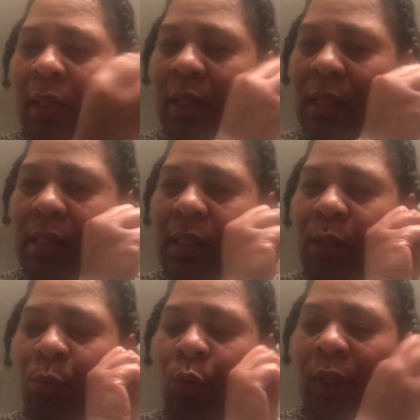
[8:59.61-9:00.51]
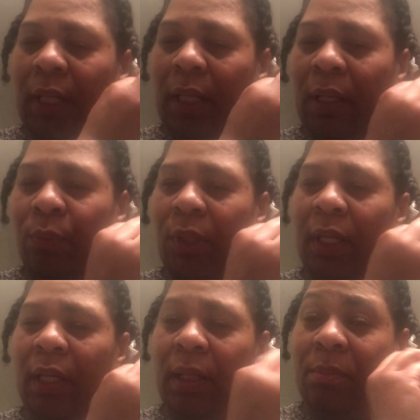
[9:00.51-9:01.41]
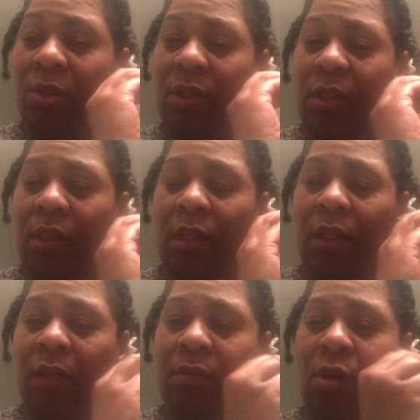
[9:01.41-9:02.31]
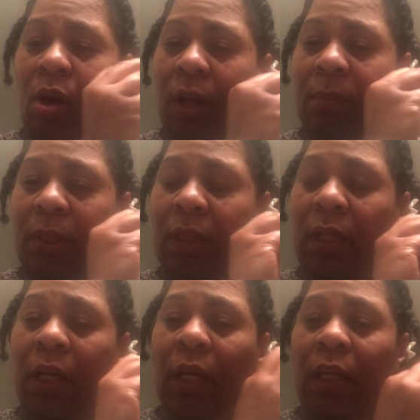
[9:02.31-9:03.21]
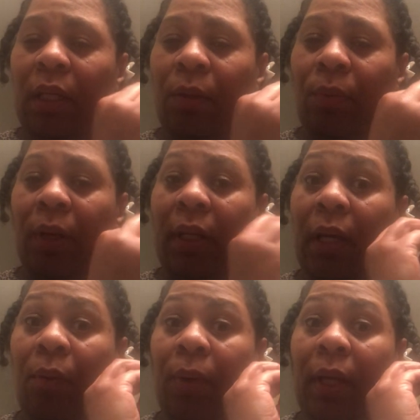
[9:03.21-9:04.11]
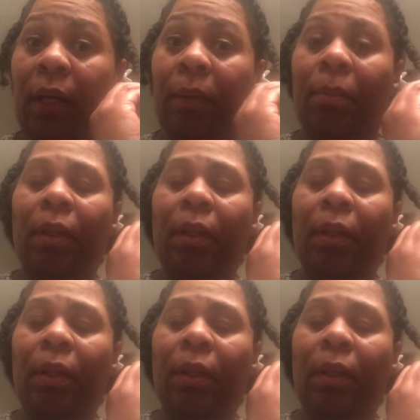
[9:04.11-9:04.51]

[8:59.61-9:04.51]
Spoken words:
Because in the morning, we get up just in enough time to get ready. I wake up a